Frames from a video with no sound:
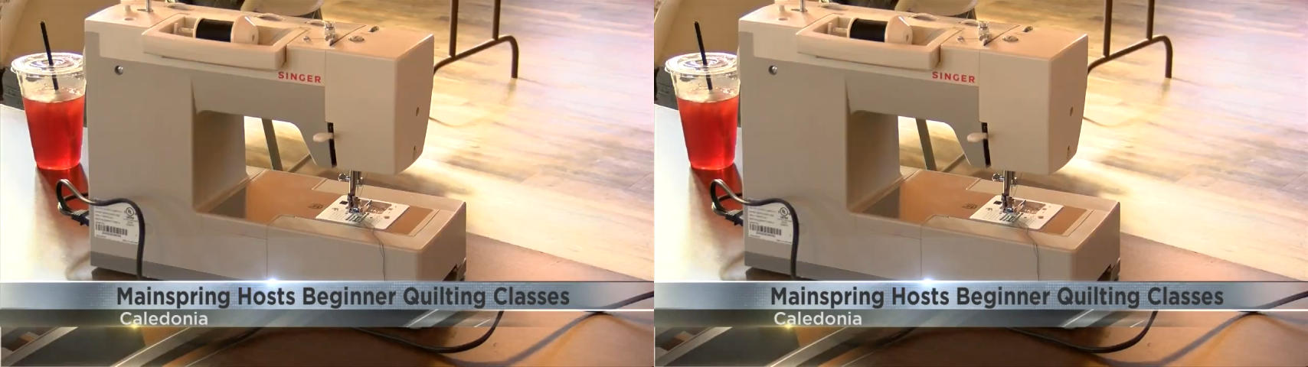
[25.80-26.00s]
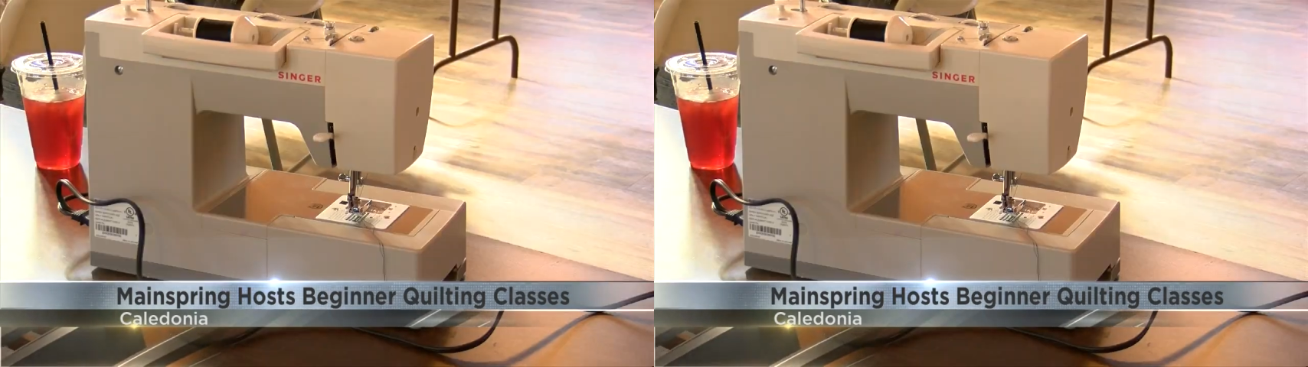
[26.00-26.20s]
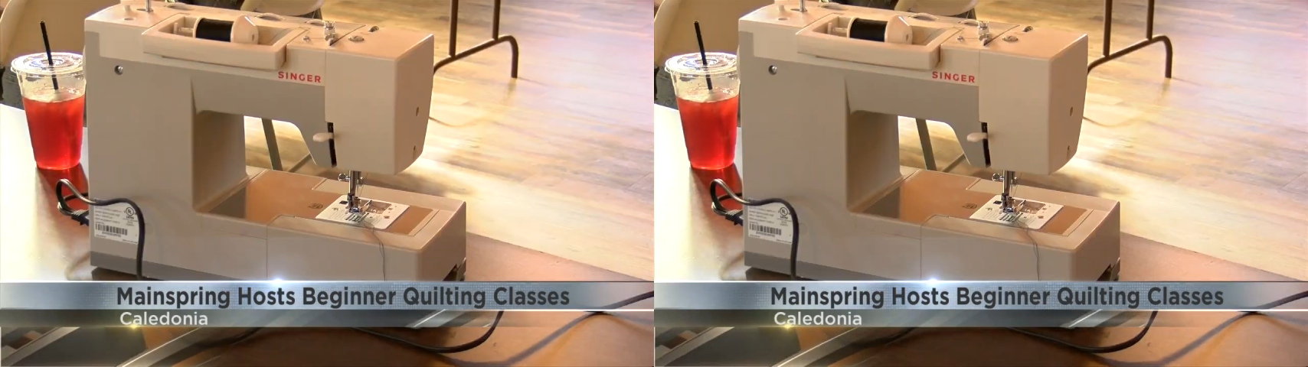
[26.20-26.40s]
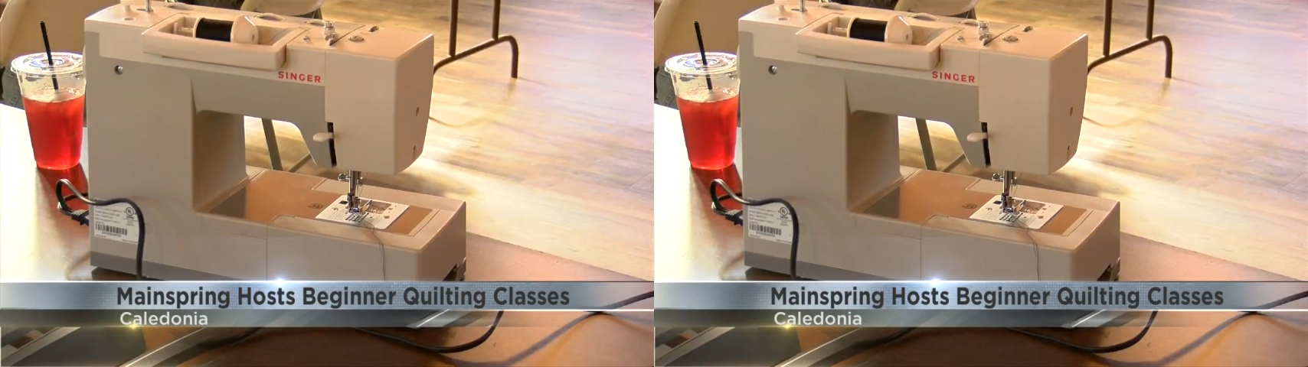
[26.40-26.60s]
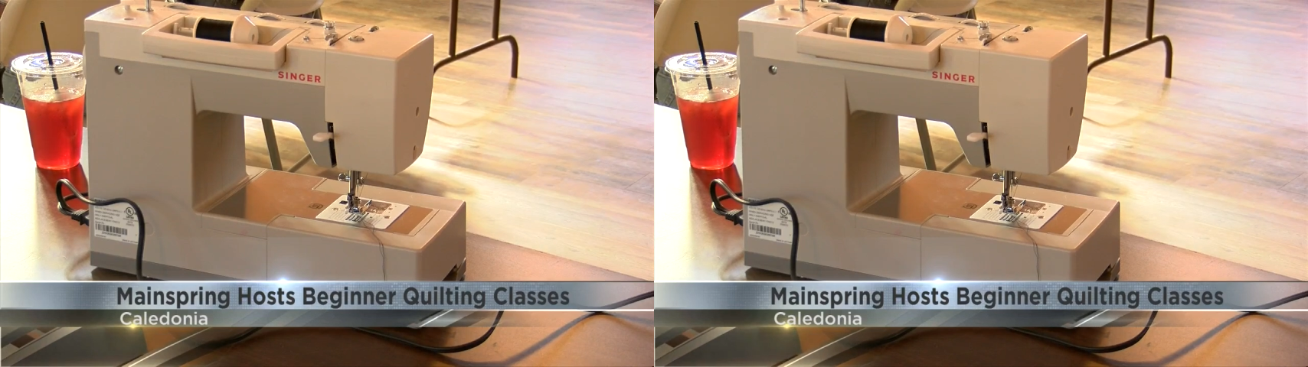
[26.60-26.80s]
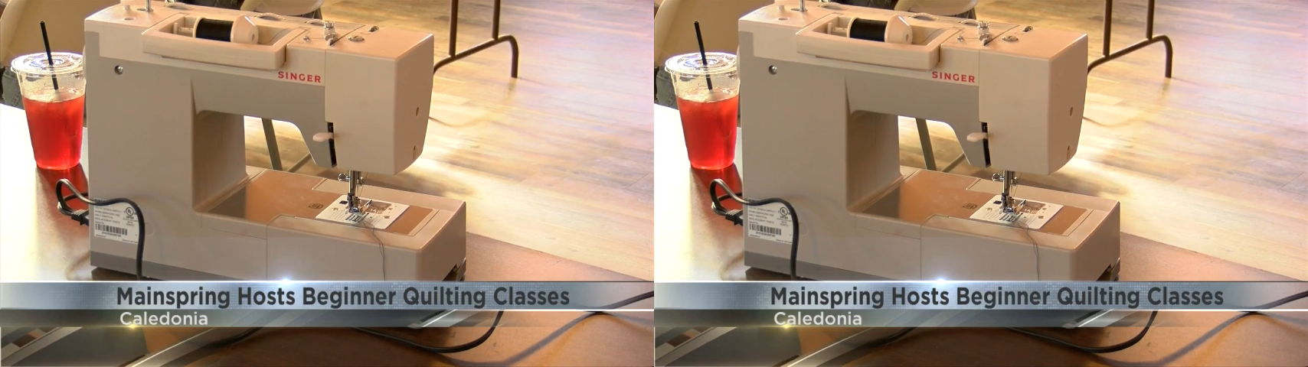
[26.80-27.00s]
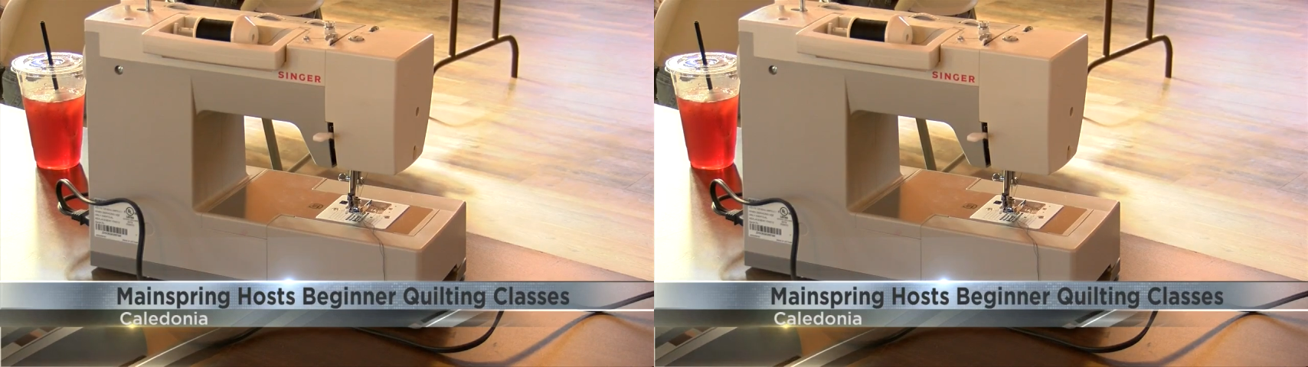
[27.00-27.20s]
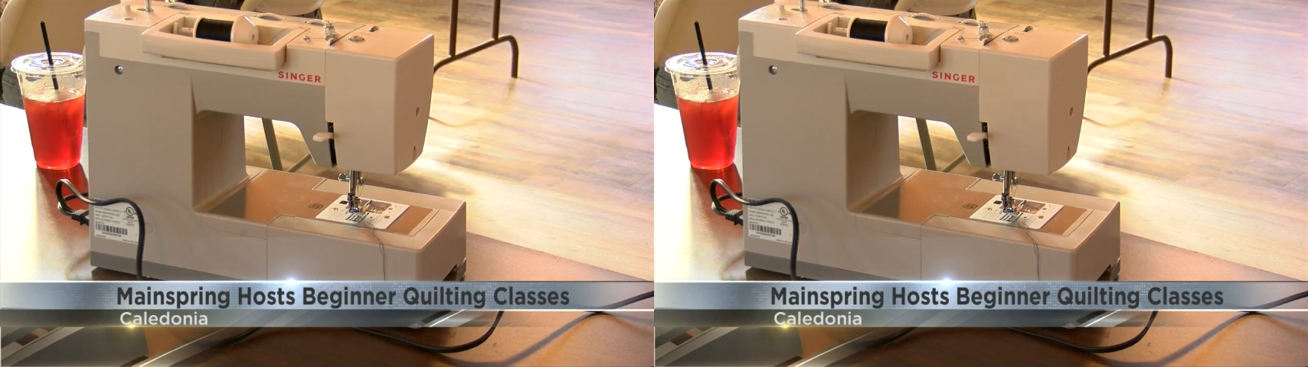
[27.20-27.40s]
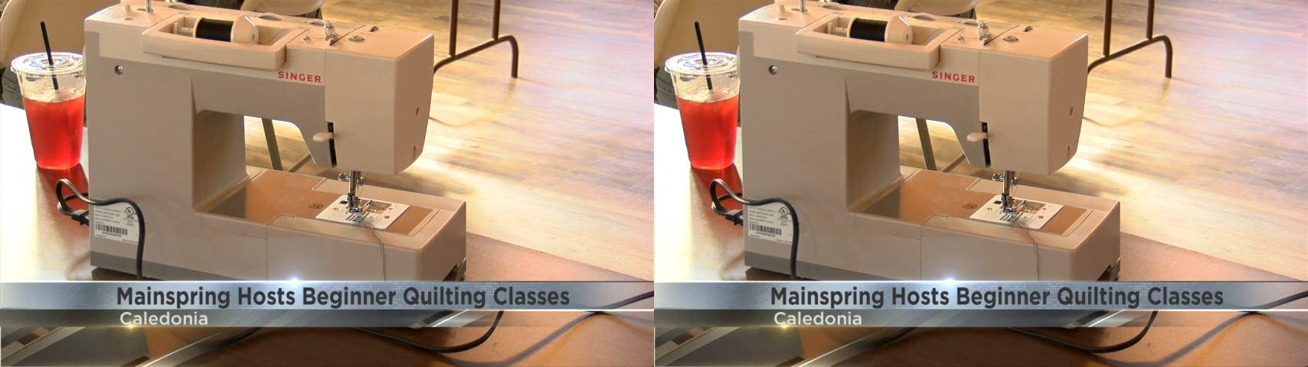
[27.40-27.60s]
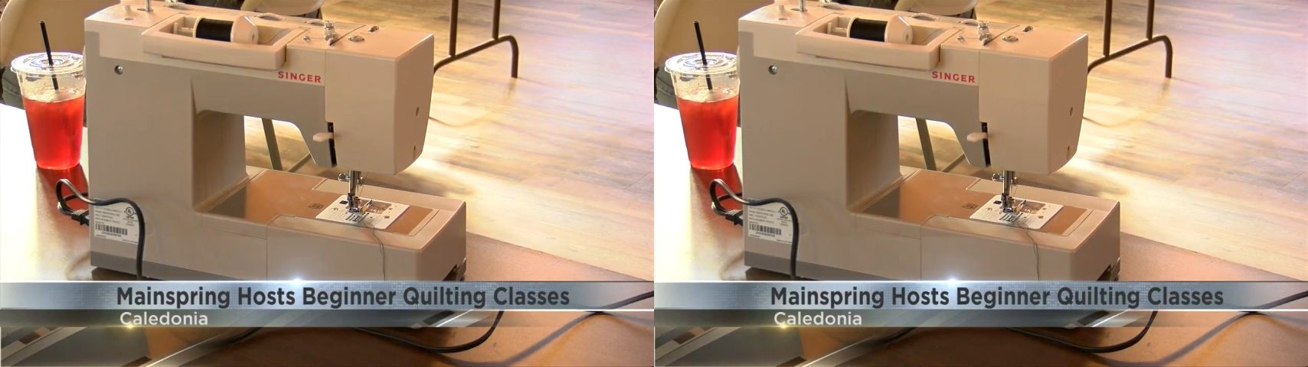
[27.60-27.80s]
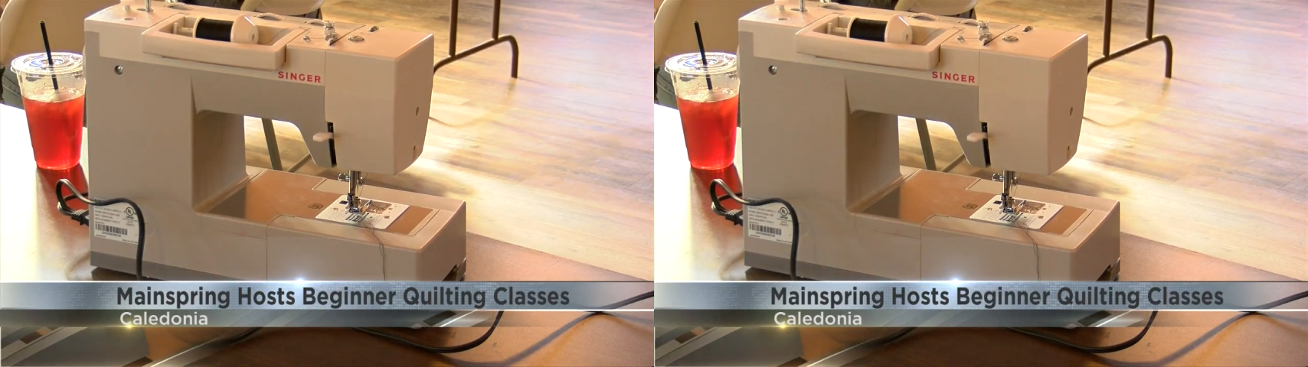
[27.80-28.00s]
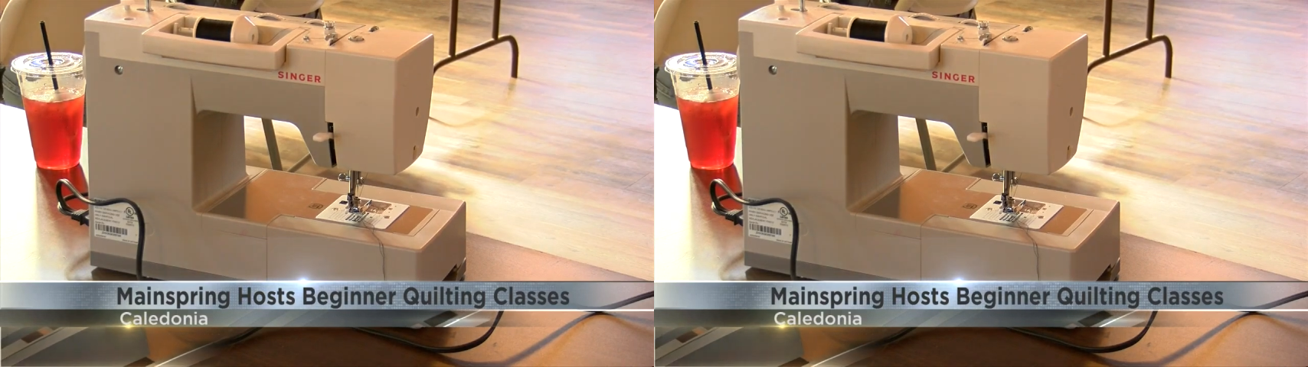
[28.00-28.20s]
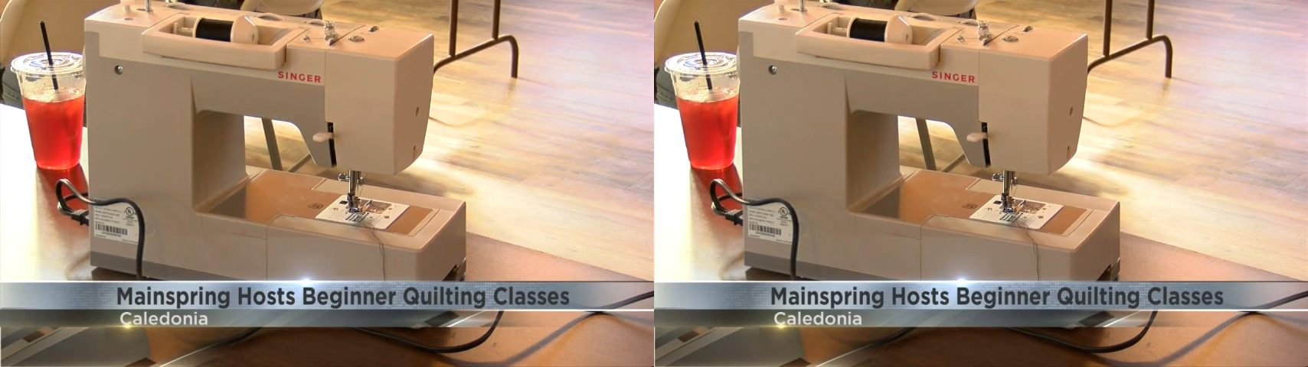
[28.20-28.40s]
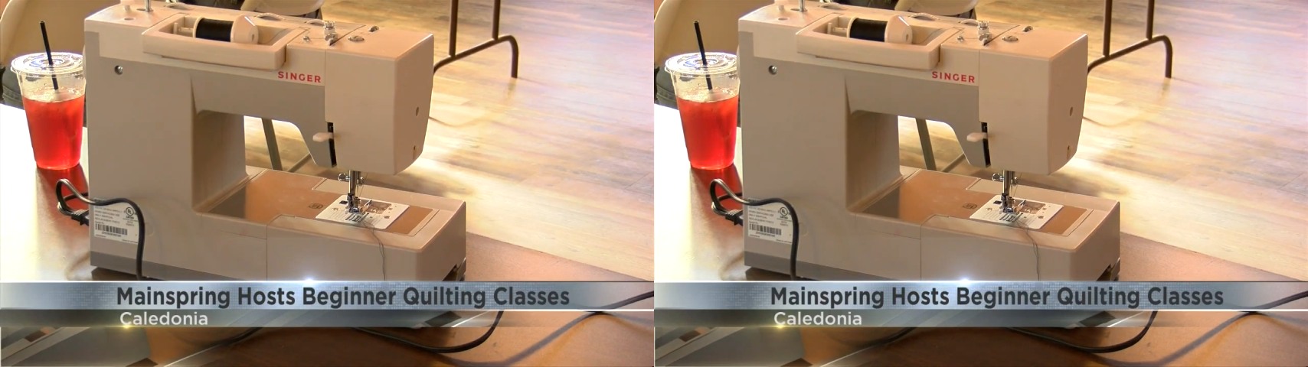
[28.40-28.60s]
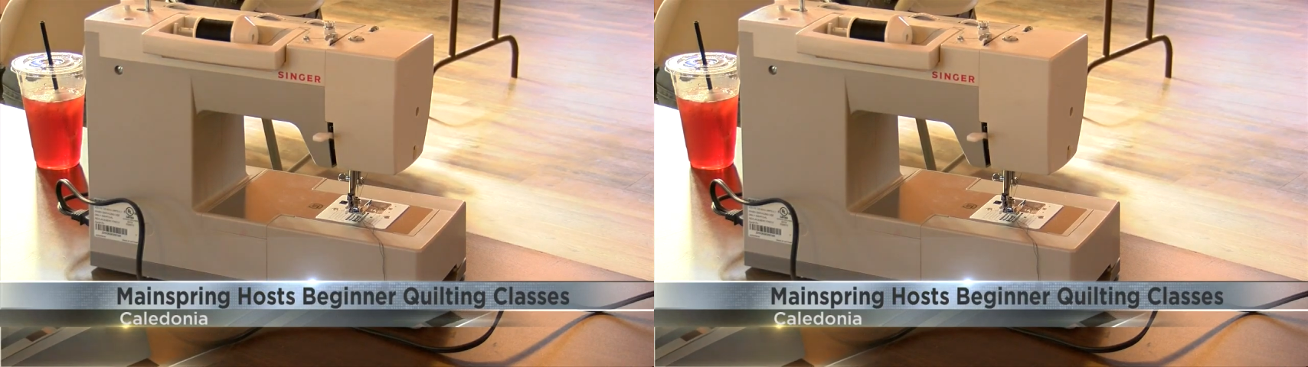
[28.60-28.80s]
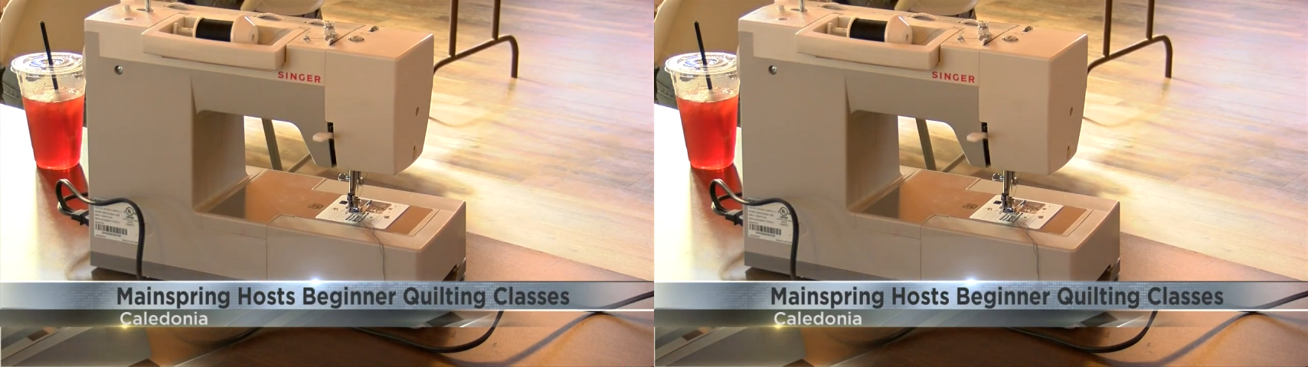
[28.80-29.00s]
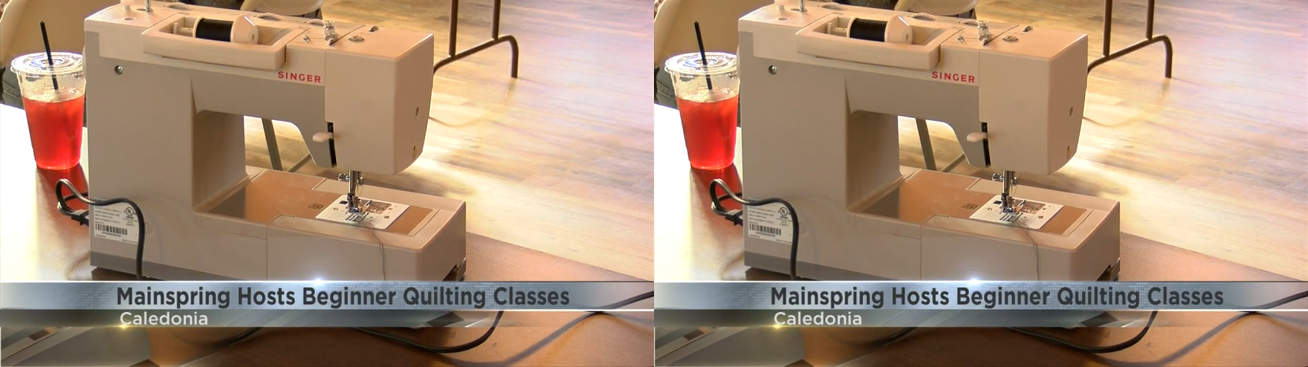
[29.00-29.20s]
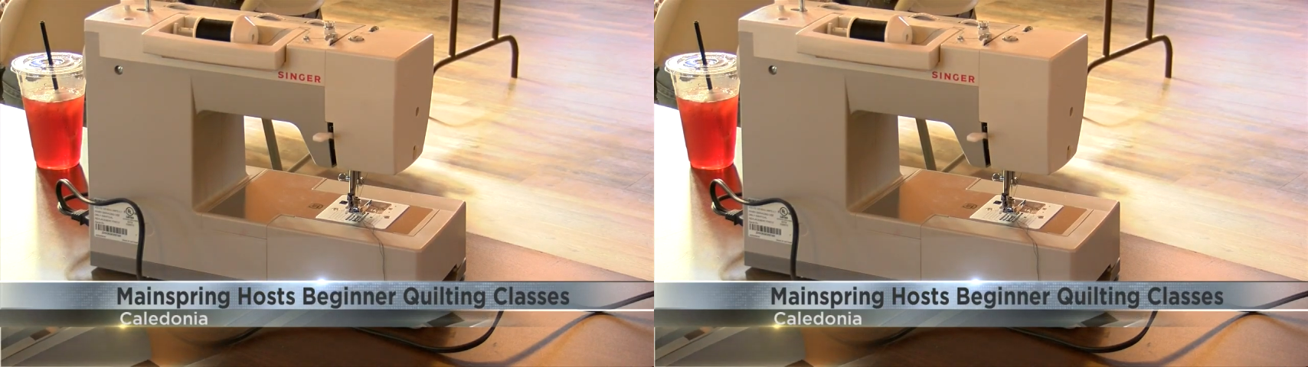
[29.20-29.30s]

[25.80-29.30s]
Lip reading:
(no speaker visible)